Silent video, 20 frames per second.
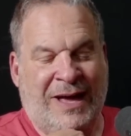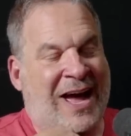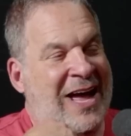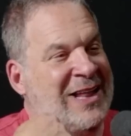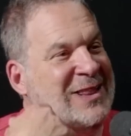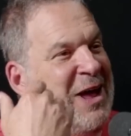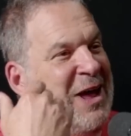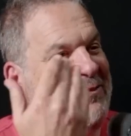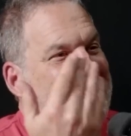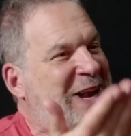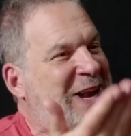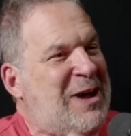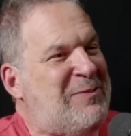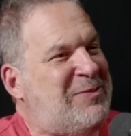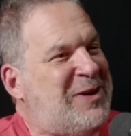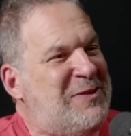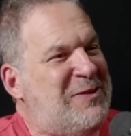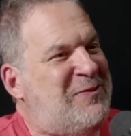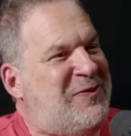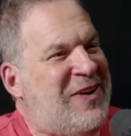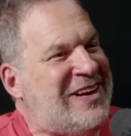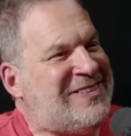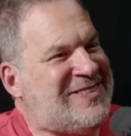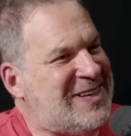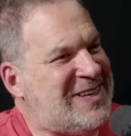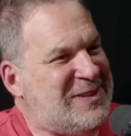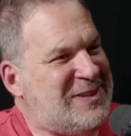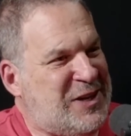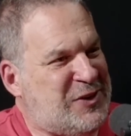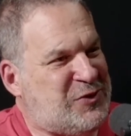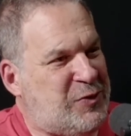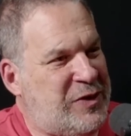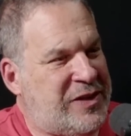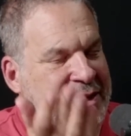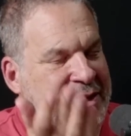I love that I'm confessing this with you.